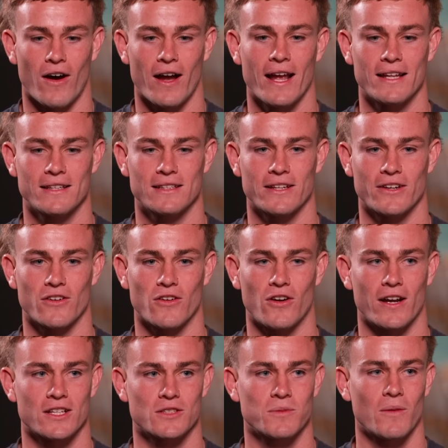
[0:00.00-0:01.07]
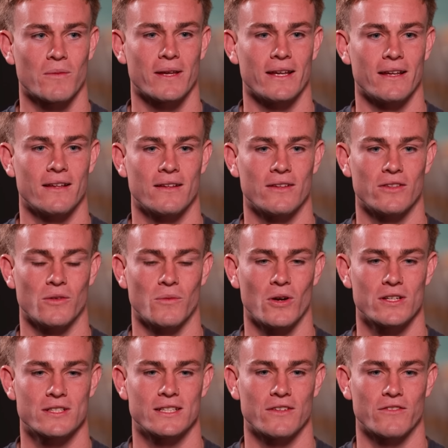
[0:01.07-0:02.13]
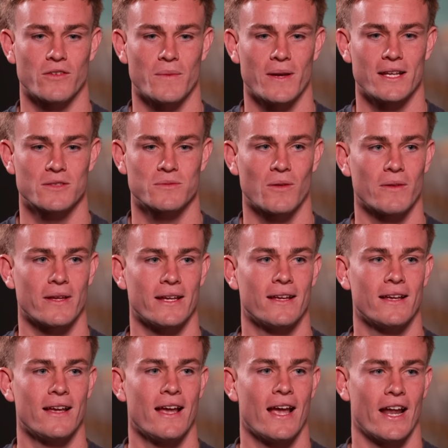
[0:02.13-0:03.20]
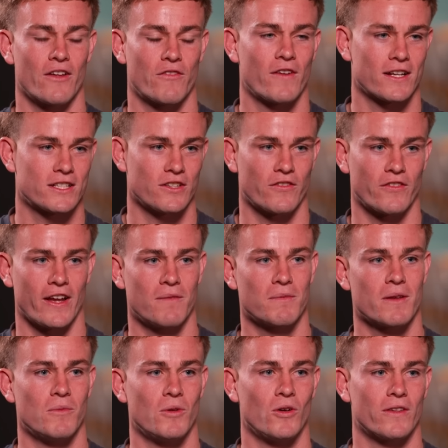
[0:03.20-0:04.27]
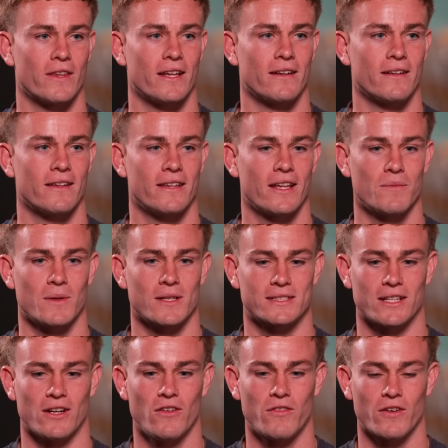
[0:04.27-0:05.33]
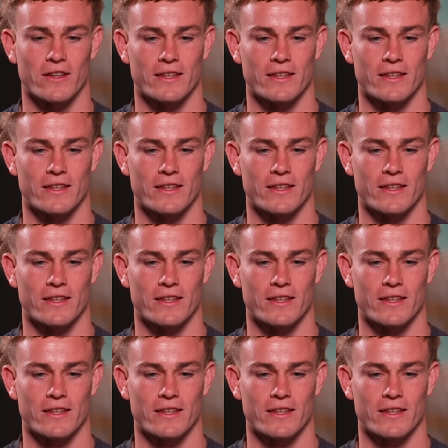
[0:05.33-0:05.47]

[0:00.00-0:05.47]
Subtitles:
I handle it all right. It's probably the worst thing for me is probably it affects your family more than myself.